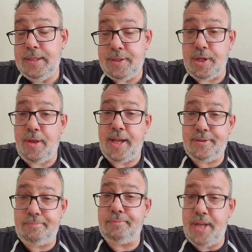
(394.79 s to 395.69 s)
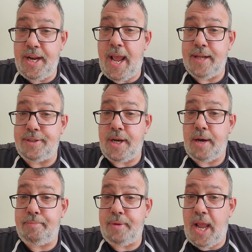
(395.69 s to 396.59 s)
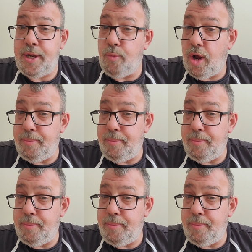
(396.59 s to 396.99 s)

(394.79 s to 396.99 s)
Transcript: So that it adds up, and you want to